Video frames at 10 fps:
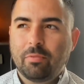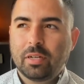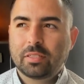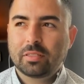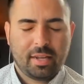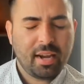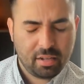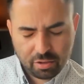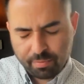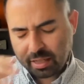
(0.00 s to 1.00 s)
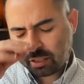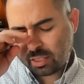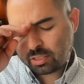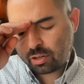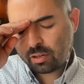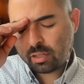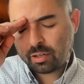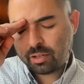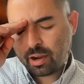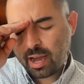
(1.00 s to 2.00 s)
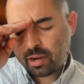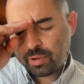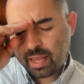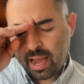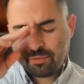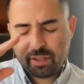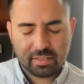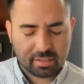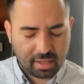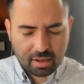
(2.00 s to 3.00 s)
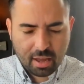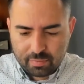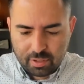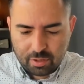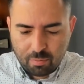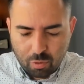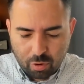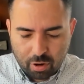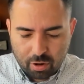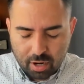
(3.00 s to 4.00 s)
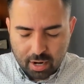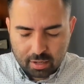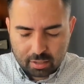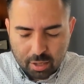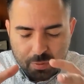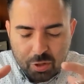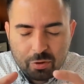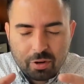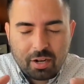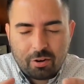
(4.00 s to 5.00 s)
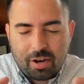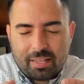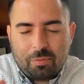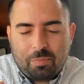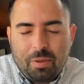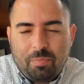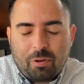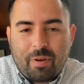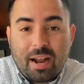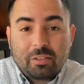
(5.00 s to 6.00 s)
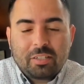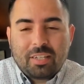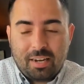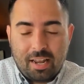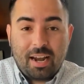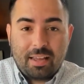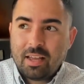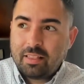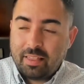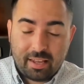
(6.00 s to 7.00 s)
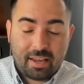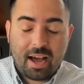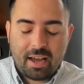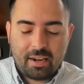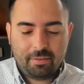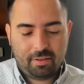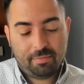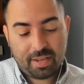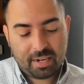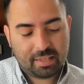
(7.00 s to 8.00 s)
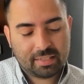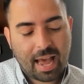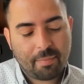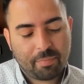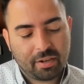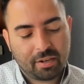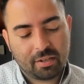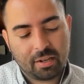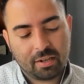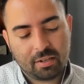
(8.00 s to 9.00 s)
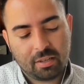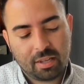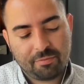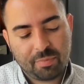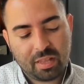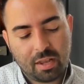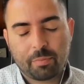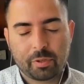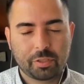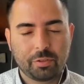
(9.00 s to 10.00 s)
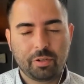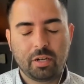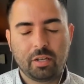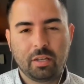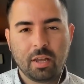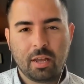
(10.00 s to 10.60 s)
was kind of, you mentioned this earlier, how do we have these, like, more community, or like the people around us? And I thank God he made this happen, and he gave me the opportunity.